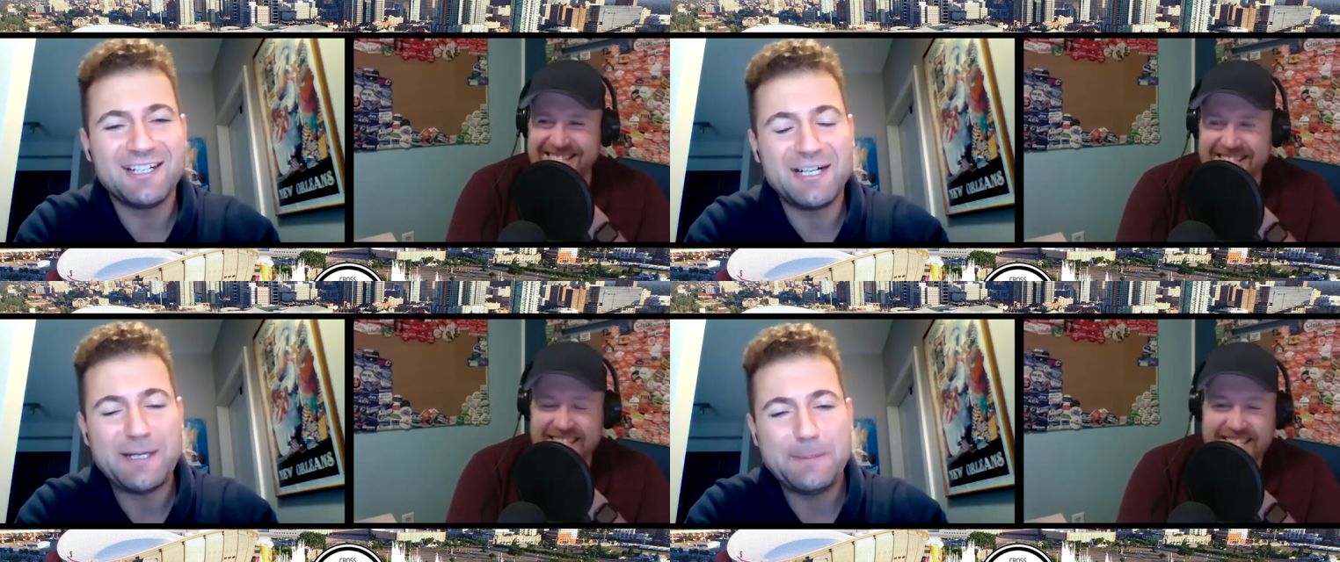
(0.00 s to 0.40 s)

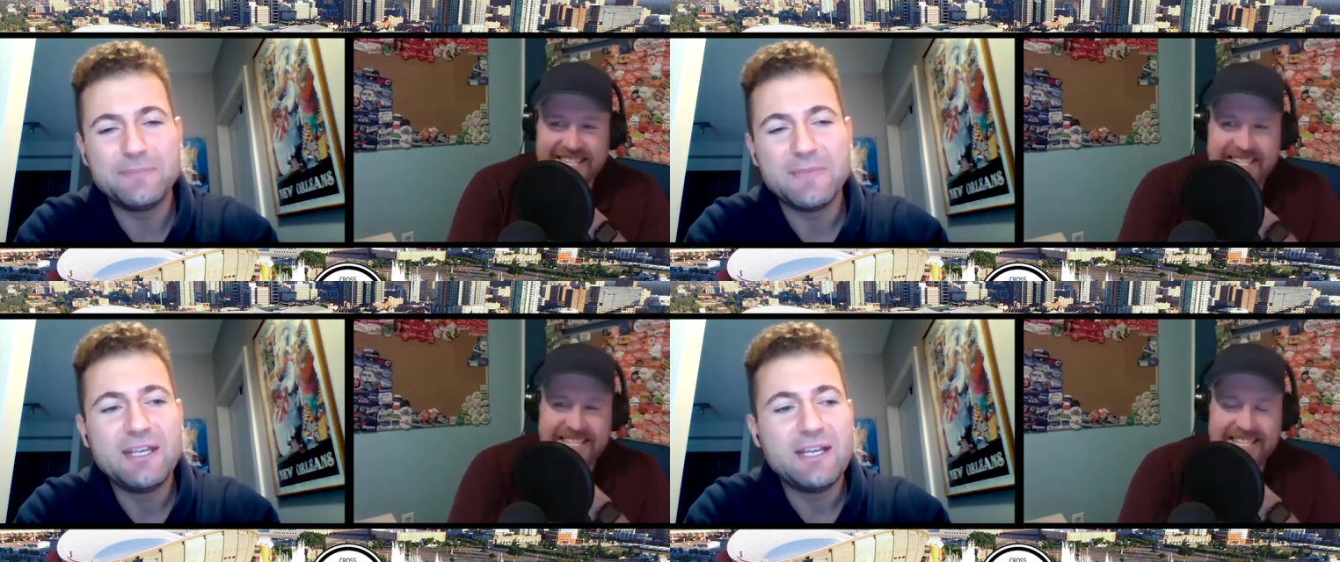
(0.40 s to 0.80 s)

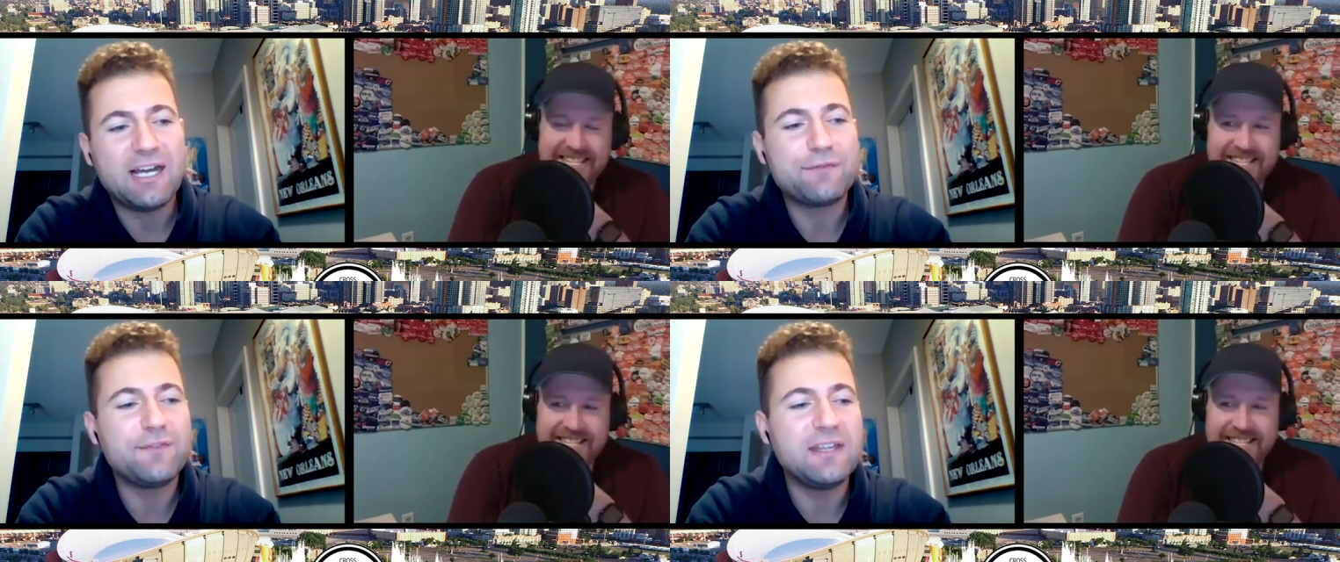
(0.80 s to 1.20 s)
Speaker 1: Um,
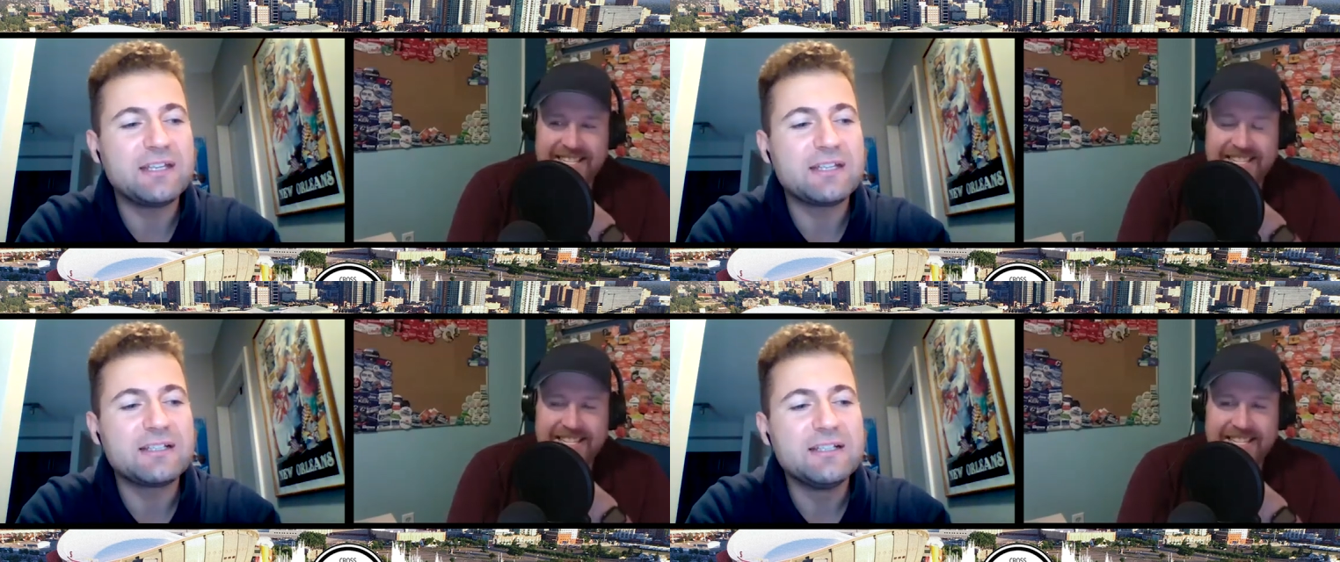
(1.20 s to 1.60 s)
I
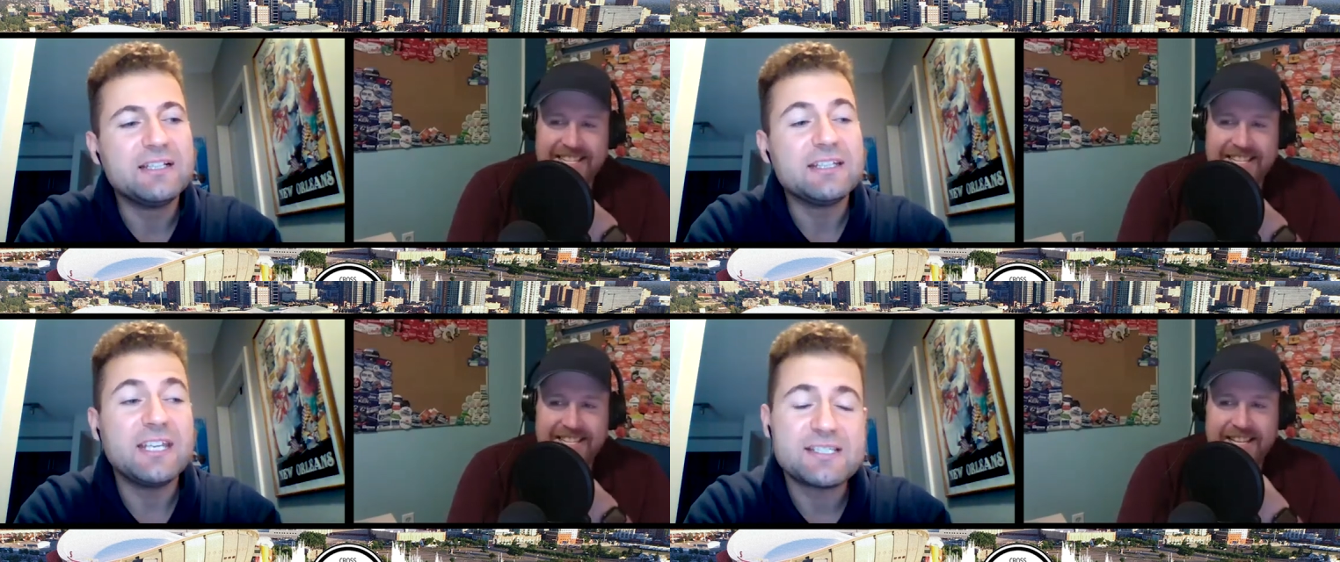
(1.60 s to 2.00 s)
think
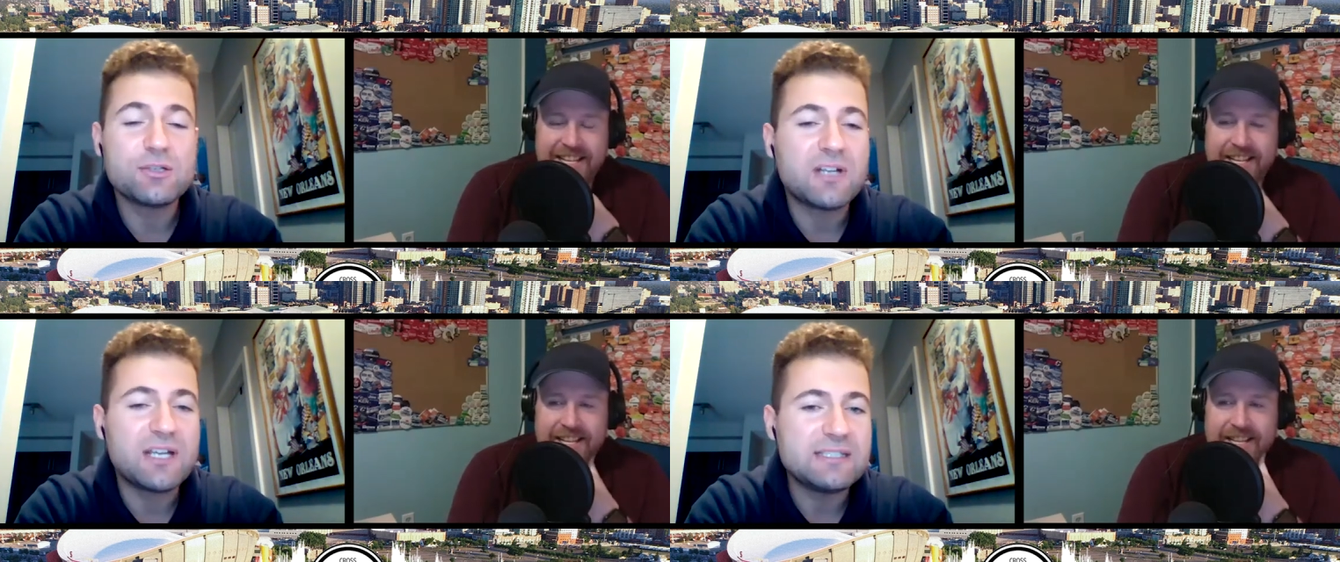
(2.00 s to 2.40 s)
yes,
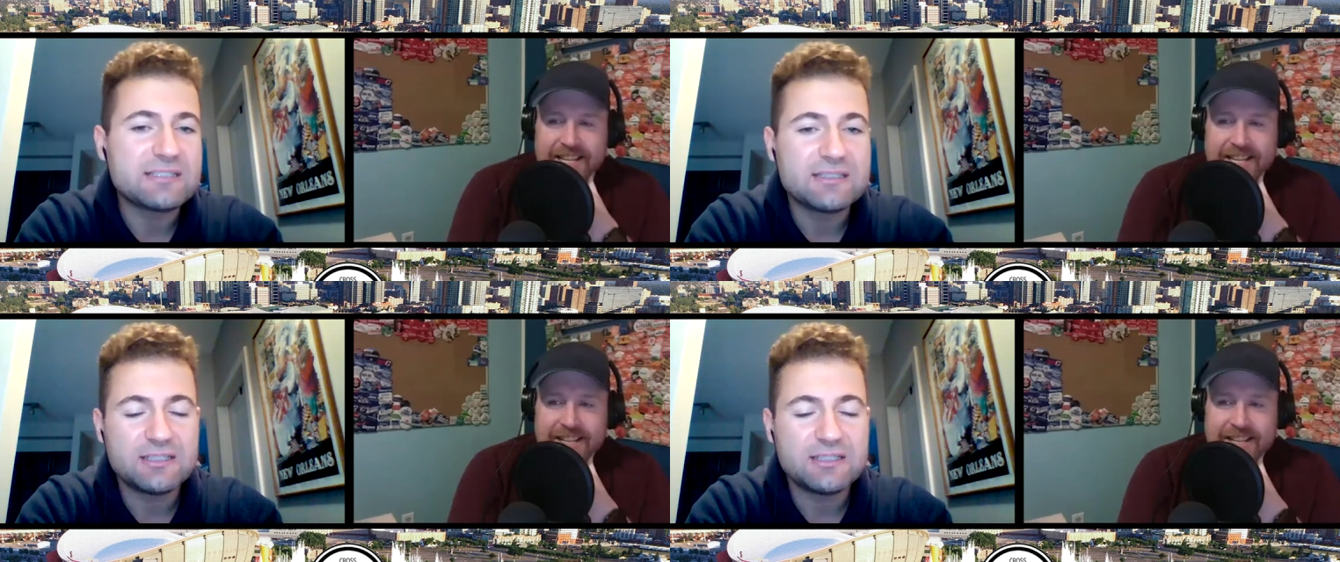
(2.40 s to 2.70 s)
you're right.